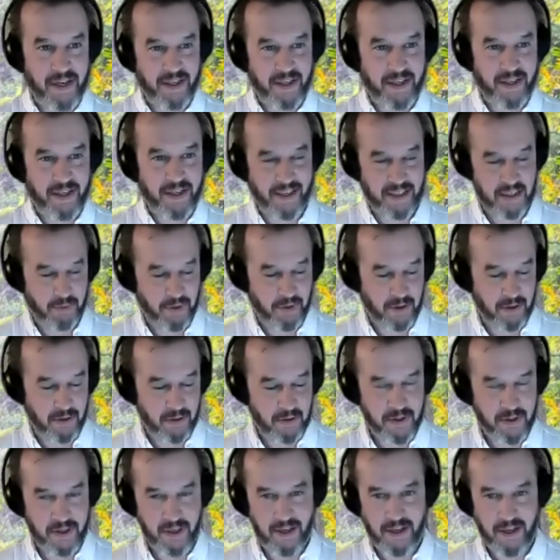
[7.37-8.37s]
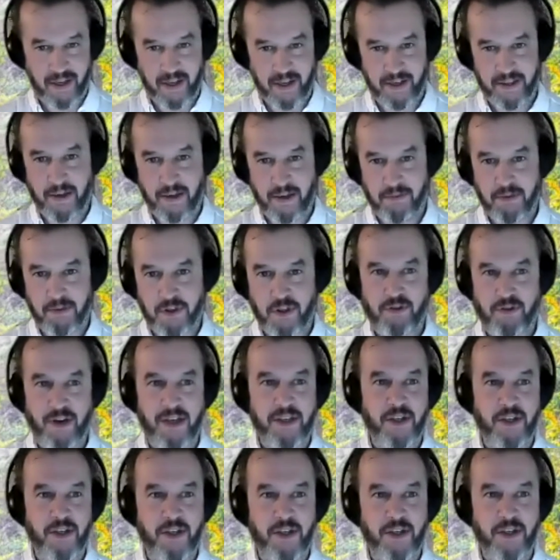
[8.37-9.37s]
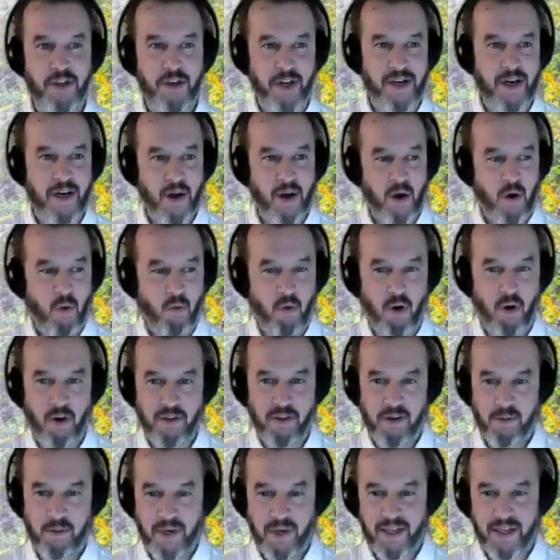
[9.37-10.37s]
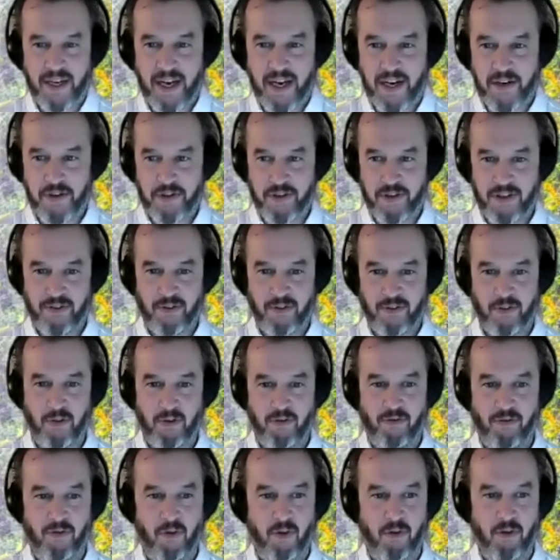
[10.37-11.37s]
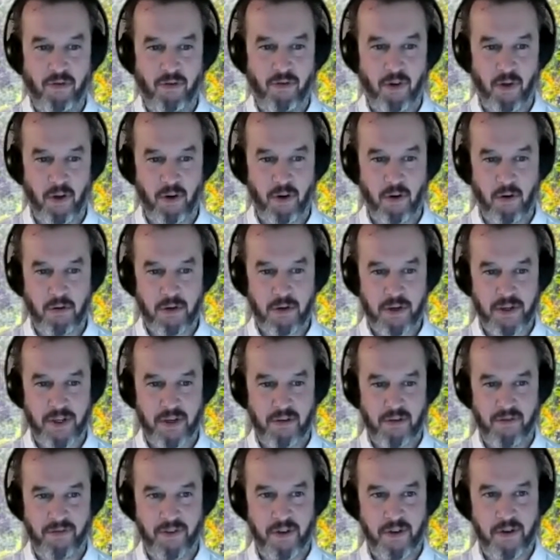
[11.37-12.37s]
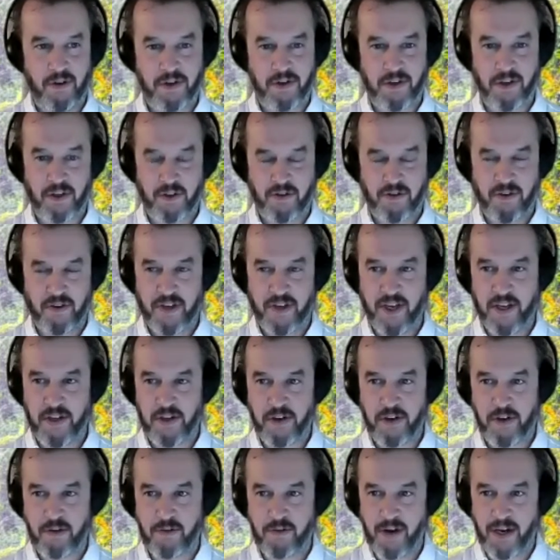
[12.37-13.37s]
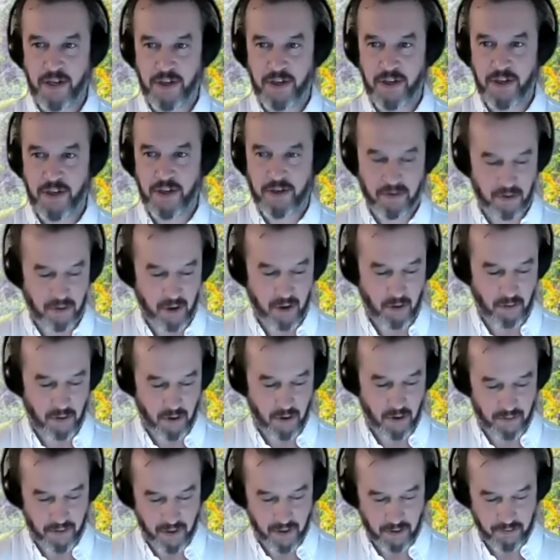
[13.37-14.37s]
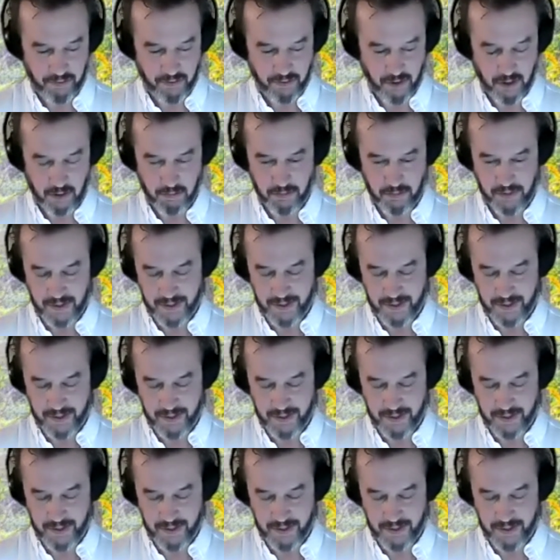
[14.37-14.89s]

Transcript: And I suppose in terms of strategy, what are the implications for the longer term future, the strategic direction of our firms?